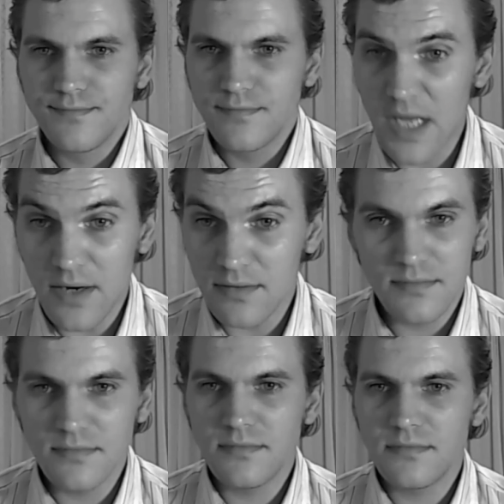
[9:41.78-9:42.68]
Now,
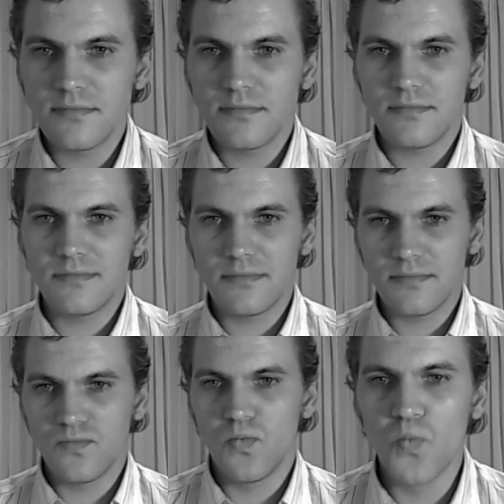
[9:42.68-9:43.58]

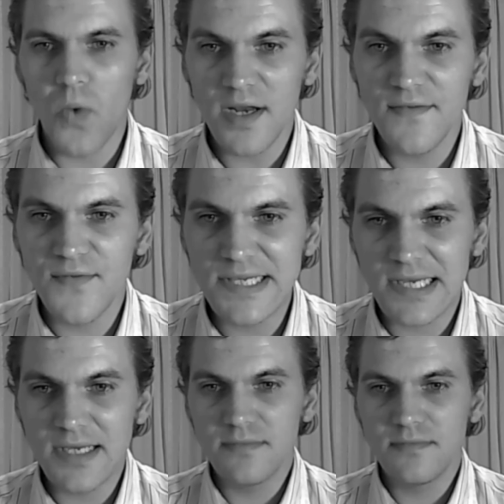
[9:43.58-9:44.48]
what have we
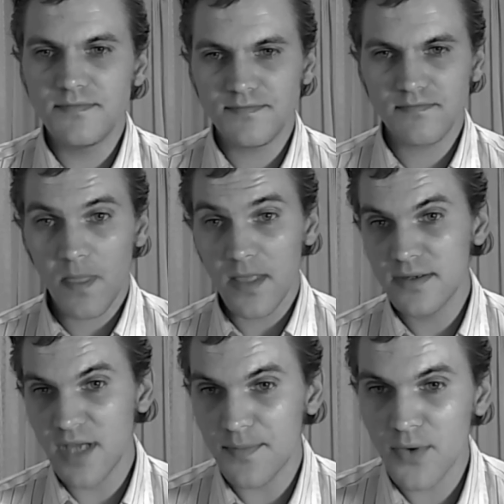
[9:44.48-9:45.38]
seen
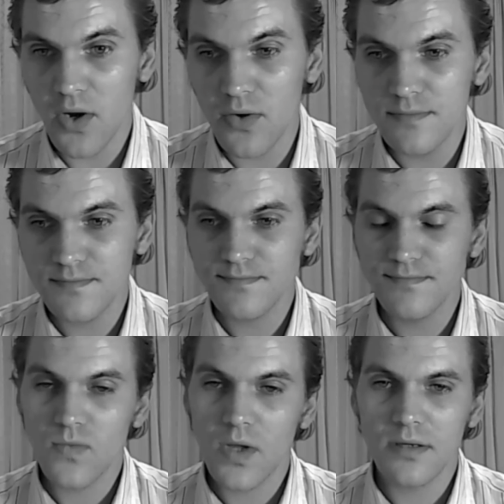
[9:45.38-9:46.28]
TEPCO
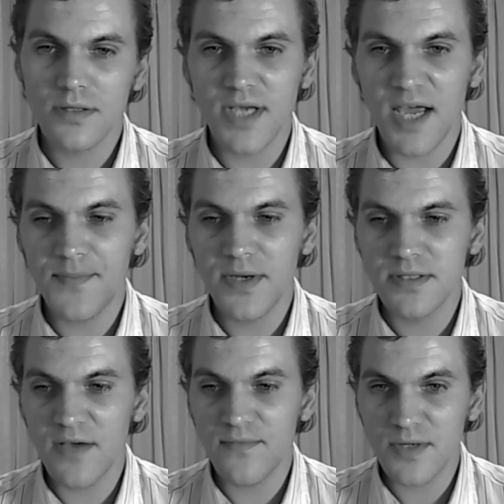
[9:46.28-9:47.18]
and the Japanese
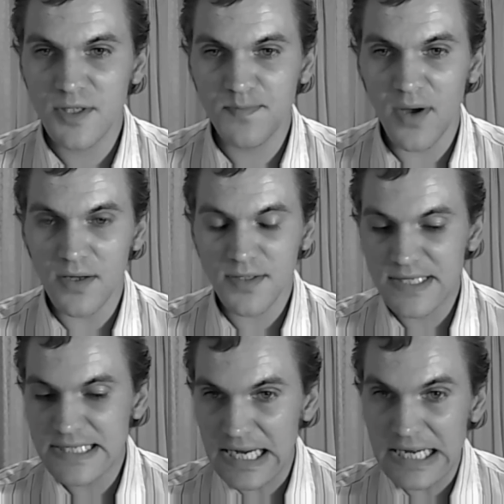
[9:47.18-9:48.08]
government respond to
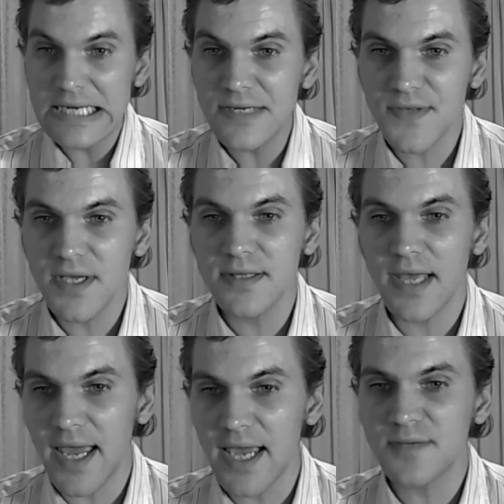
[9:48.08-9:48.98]
this clear thing
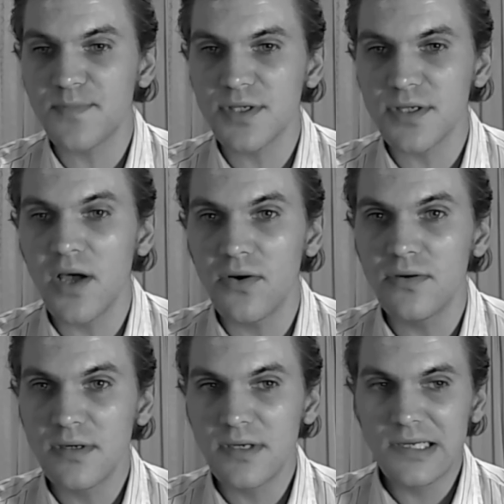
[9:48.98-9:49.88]
that experts know
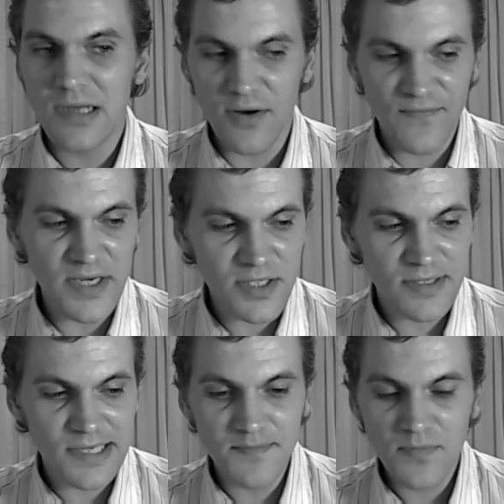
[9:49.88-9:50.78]
are
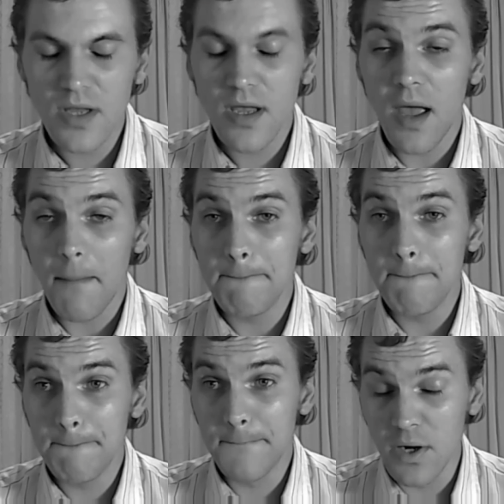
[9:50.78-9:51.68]
eventually
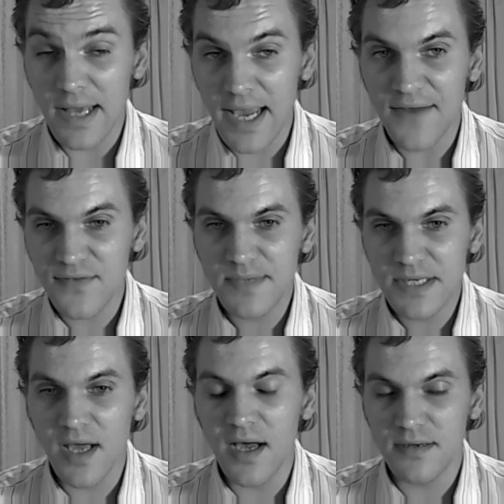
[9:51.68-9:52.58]
going to have to be
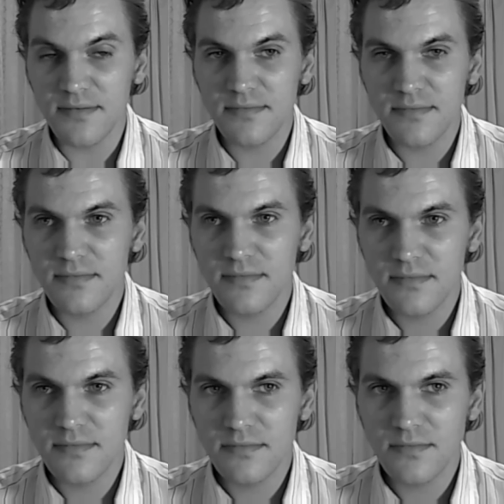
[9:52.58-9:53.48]
done,
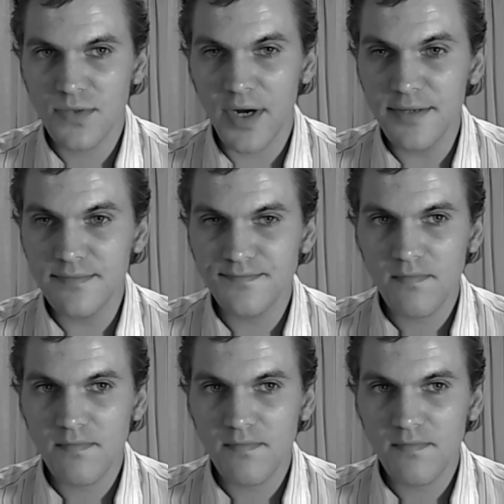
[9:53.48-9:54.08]
right?